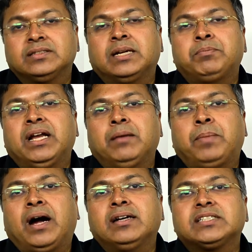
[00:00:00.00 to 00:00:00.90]
There are
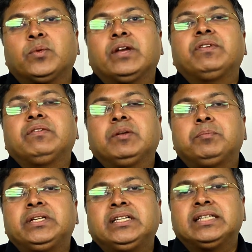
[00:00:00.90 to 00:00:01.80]
parts where we will
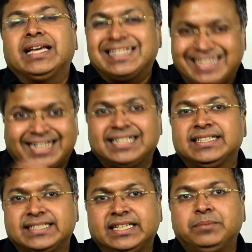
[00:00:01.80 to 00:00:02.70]
be exactly
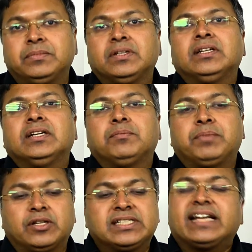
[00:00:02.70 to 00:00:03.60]
the same,
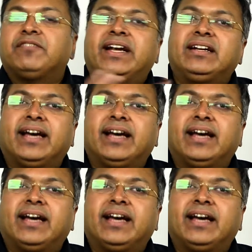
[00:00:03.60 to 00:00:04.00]
because it's like a Venn